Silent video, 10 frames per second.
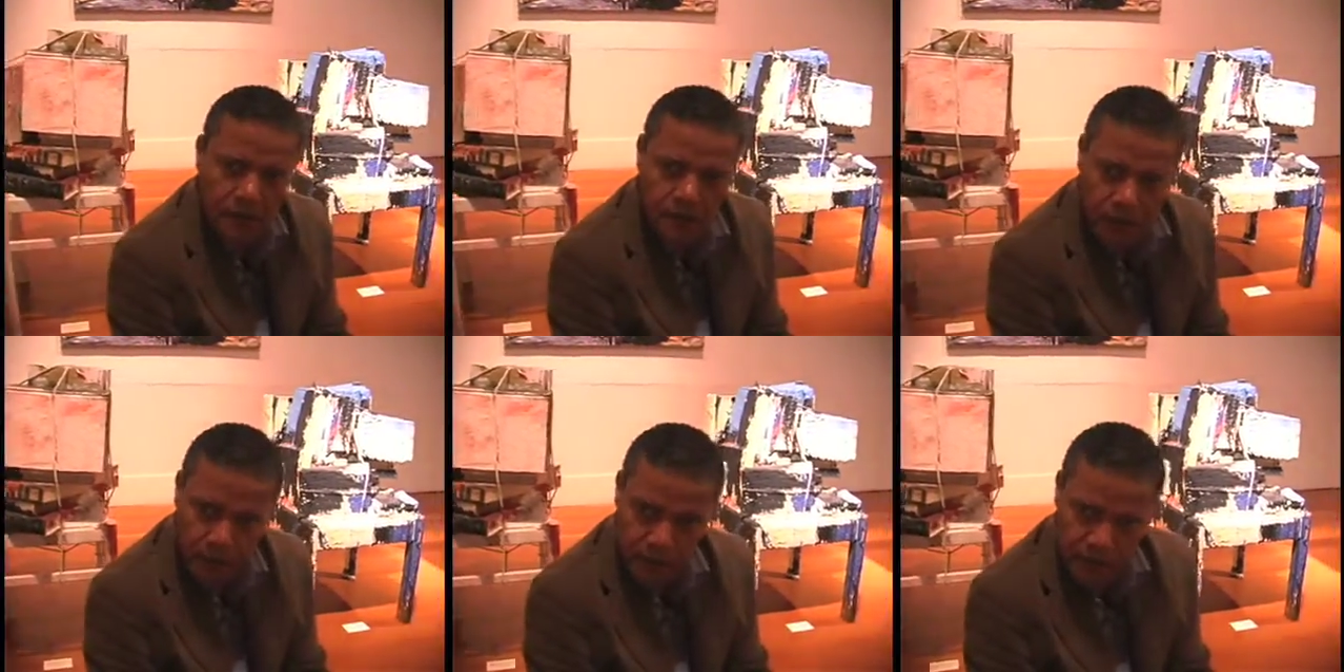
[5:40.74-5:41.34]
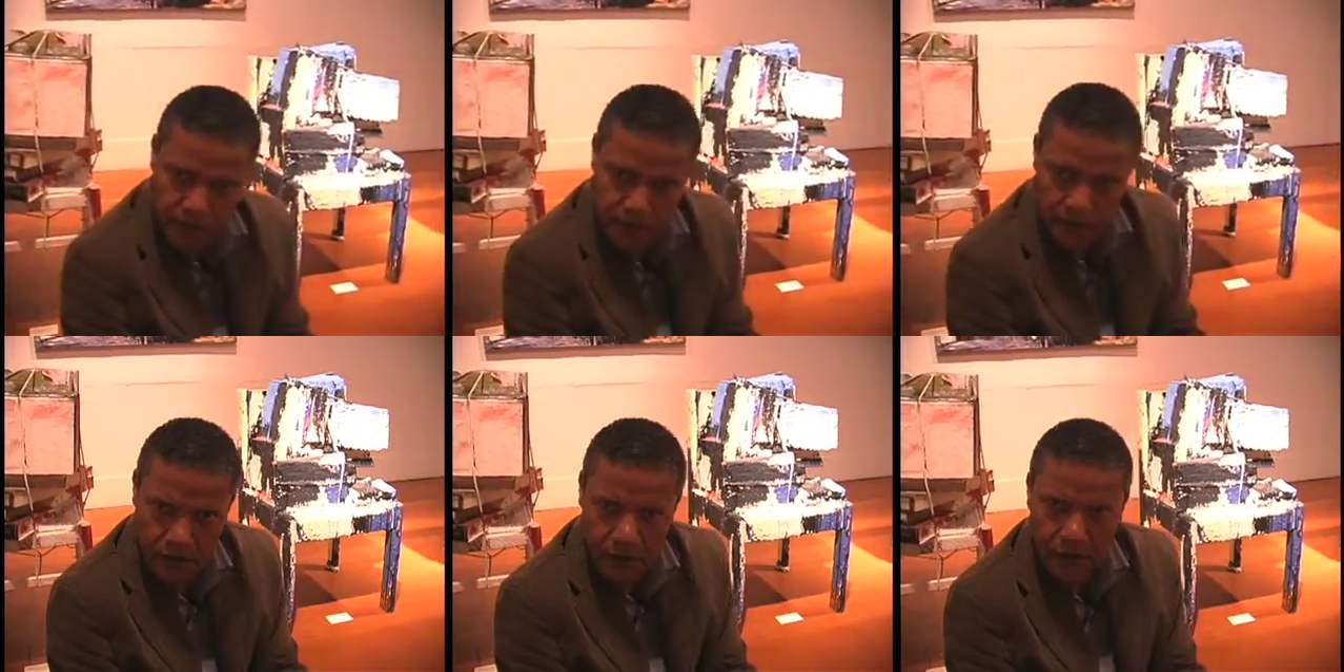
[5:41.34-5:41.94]
with books,
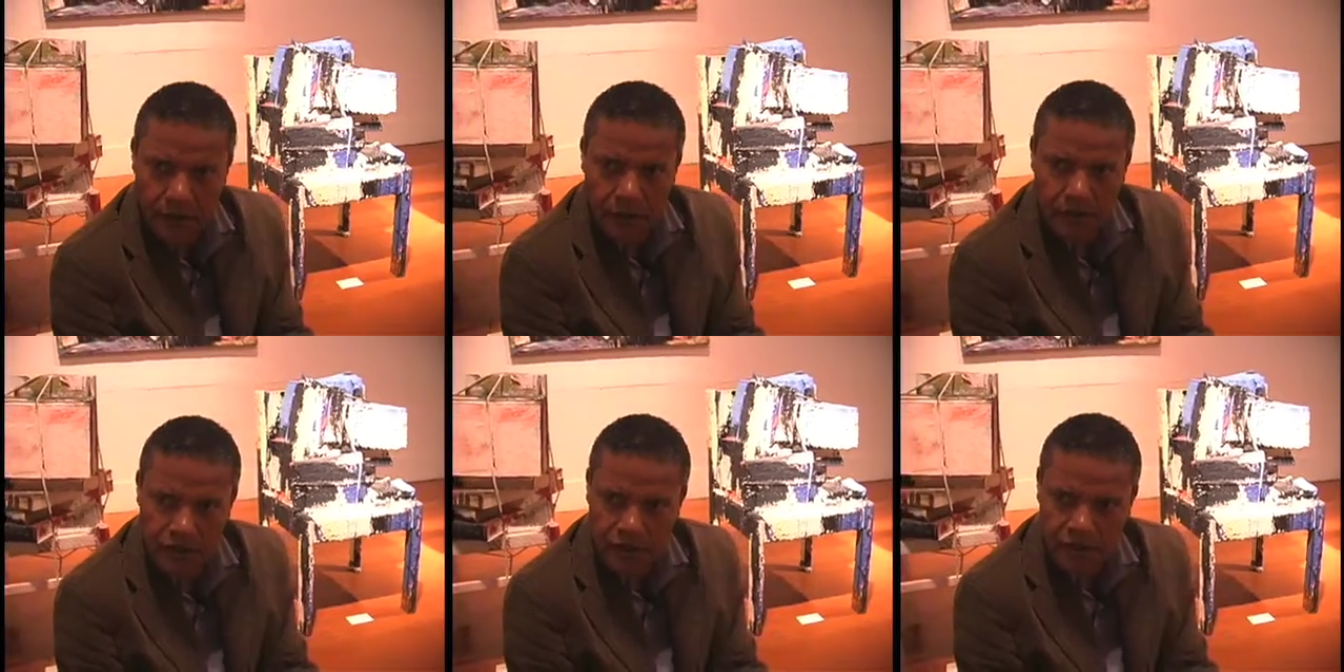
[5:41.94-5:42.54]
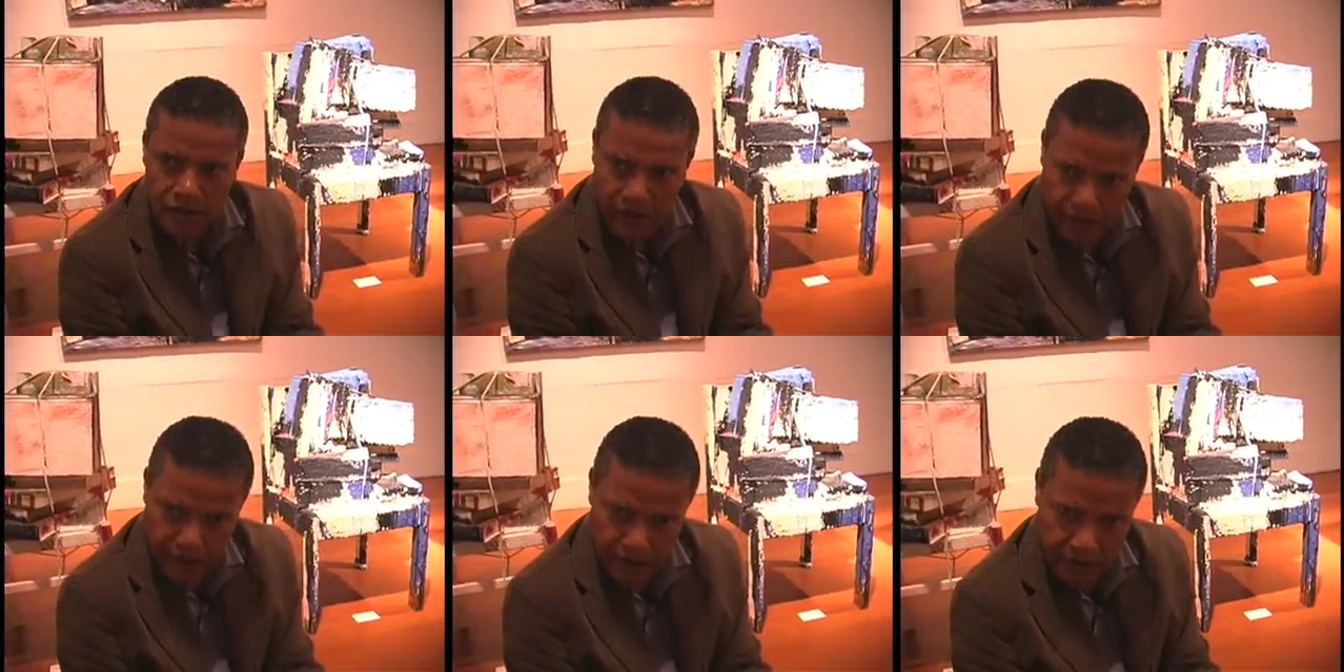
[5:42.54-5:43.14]
the chairs
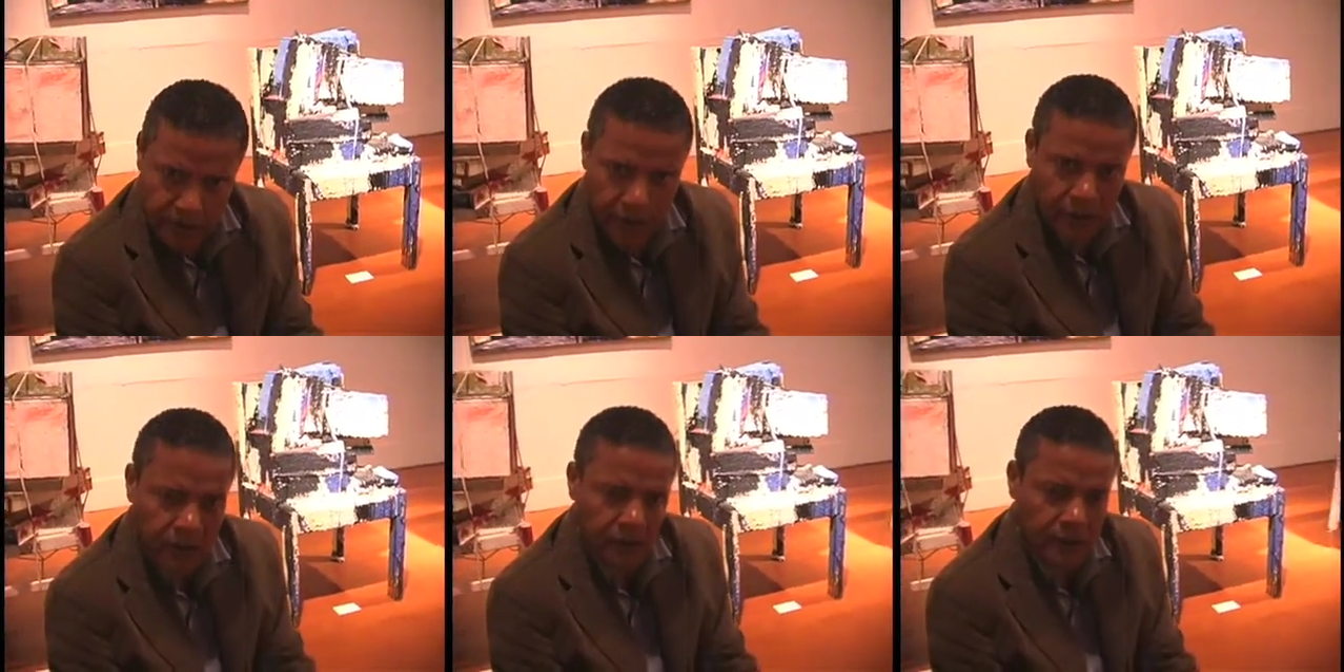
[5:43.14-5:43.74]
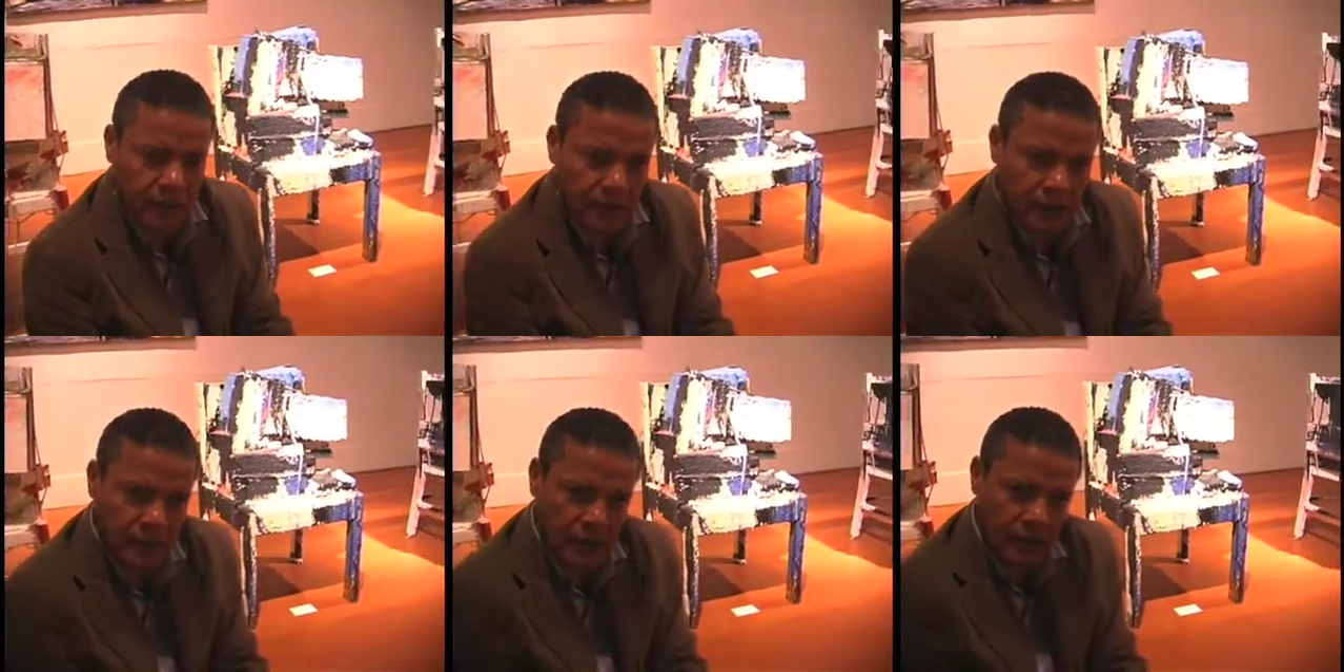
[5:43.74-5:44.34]
tied, and
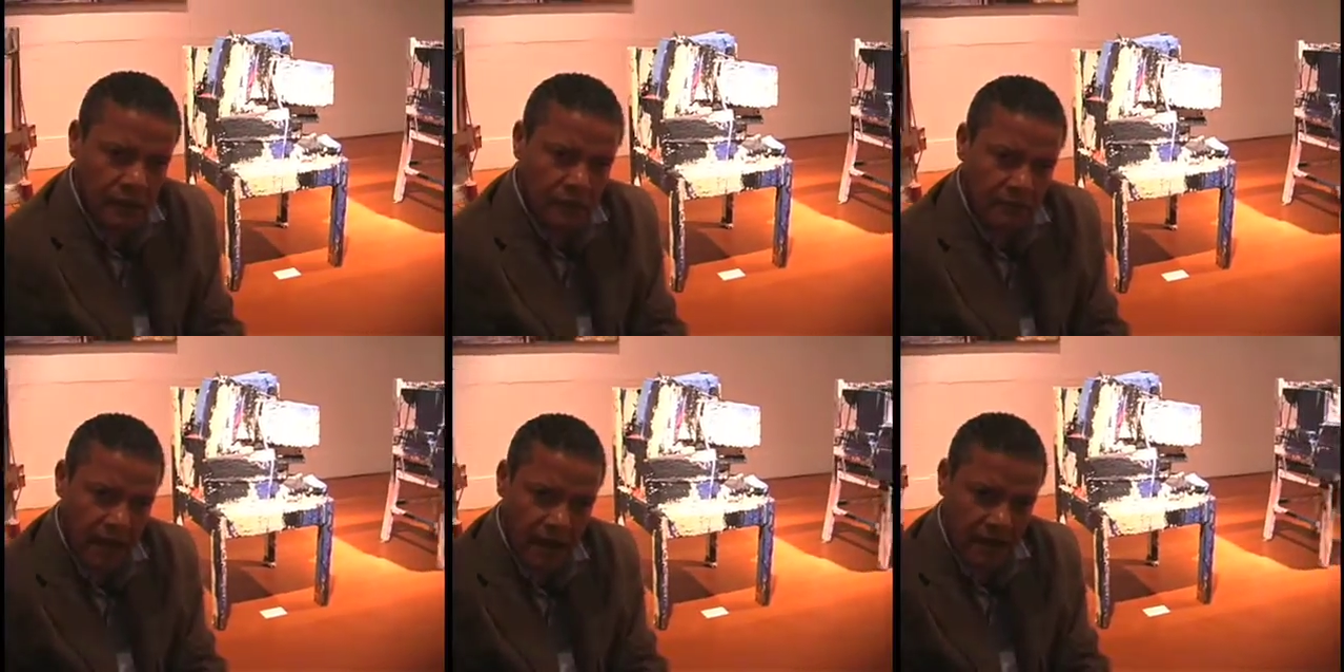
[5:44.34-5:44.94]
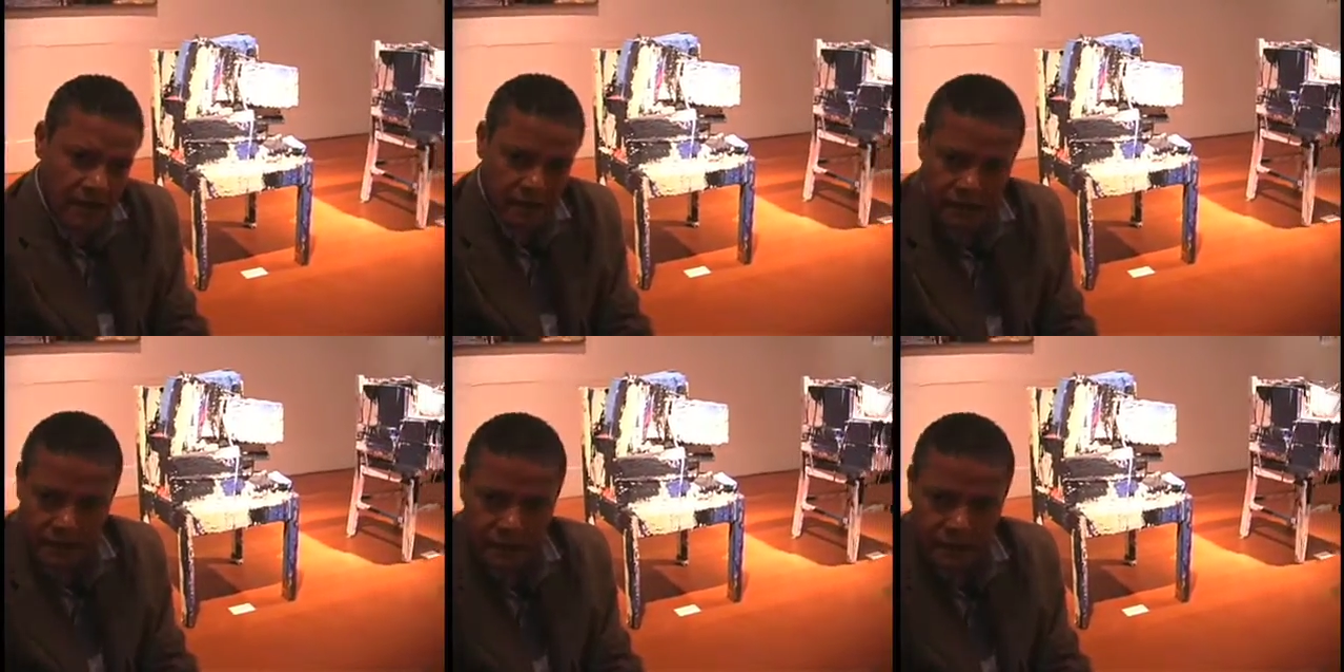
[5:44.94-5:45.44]
it might